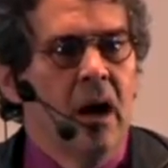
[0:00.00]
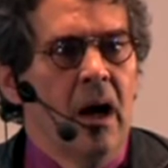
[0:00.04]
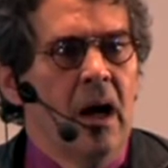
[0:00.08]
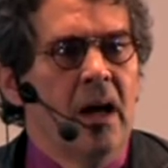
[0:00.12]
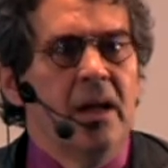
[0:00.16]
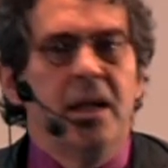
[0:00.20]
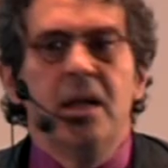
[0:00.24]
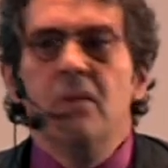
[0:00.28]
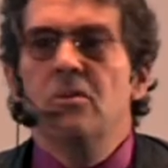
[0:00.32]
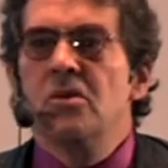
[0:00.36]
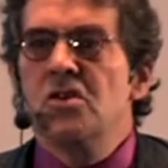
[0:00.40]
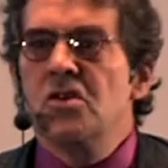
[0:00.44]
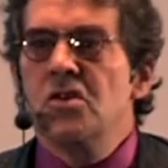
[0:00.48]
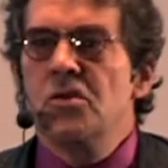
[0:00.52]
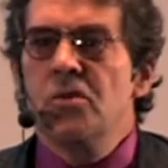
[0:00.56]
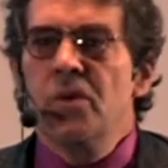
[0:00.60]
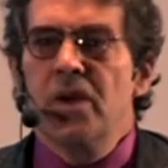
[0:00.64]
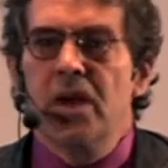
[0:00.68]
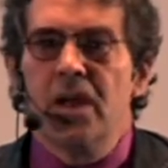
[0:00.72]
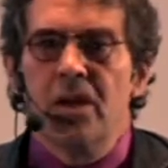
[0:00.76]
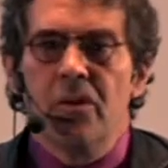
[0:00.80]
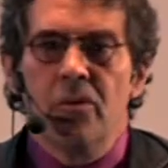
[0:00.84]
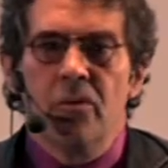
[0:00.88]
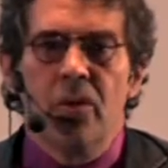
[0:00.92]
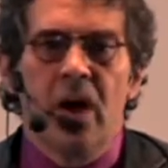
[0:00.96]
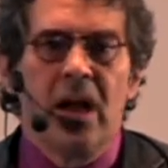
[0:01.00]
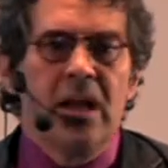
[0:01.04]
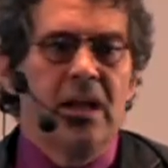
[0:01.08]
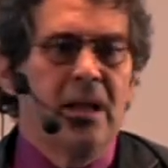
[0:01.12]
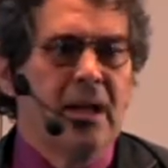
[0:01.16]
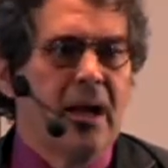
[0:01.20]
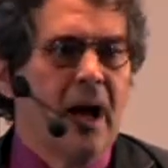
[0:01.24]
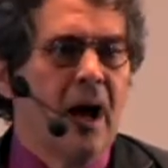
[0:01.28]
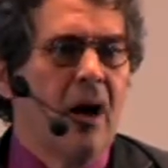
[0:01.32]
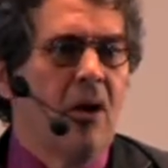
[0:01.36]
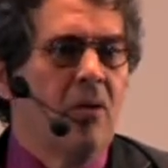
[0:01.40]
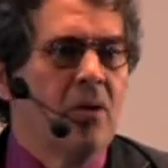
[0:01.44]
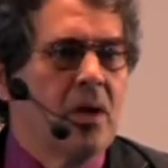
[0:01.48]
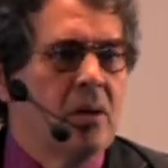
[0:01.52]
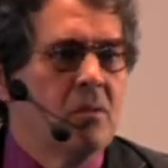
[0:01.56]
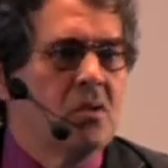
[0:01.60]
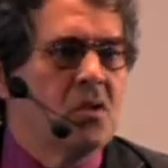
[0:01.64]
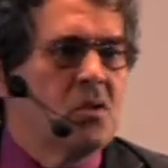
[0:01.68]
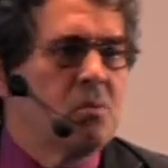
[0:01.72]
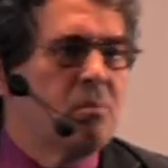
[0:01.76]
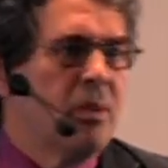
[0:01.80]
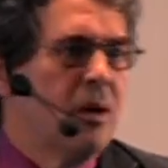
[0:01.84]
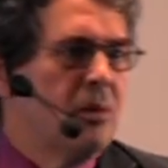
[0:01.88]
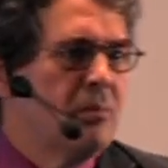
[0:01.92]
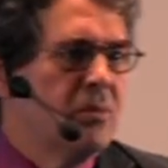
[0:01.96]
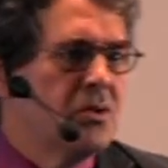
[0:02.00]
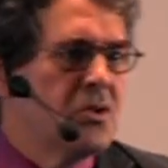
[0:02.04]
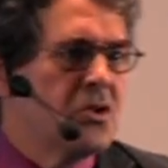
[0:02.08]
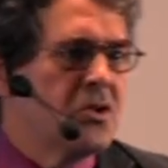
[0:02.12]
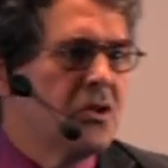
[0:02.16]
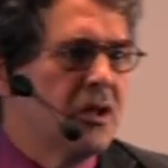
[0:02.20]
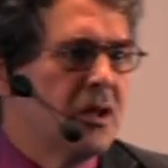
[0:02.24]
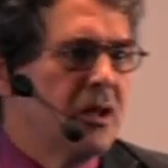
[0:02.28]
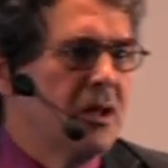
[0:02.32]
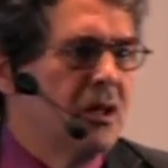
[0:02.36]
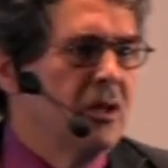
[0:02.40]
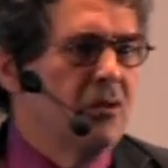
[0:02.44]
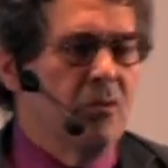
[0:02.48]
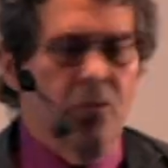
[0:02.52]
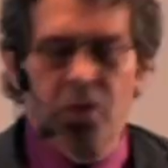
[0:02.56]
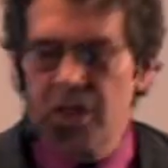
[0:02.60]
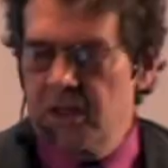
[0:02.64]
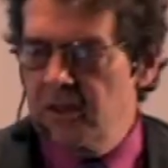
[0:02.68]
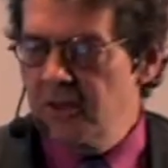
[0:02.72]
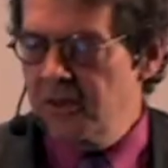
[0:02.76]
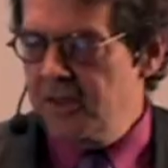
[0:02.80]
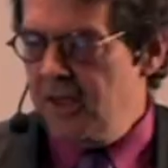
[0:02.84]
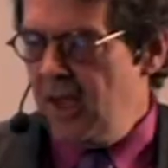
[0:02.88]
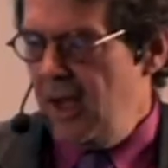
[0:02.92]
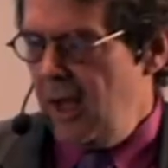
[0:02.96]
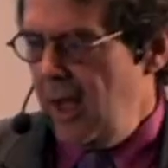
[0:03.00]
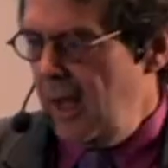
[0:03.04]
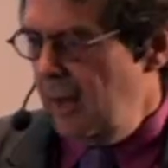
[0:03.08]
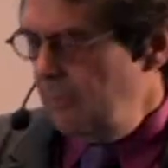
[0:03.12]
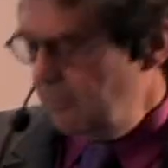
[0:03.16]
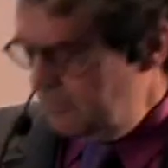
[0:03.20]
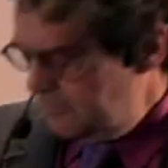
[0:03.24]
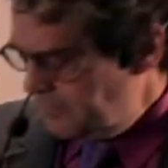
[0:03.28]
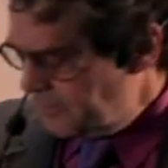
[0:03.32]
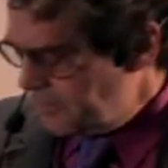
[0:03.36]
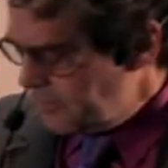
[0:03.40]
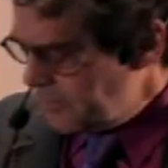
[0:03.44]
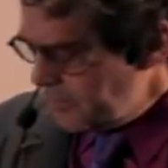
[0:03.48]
And he was doing it right now. He was publishing in real time.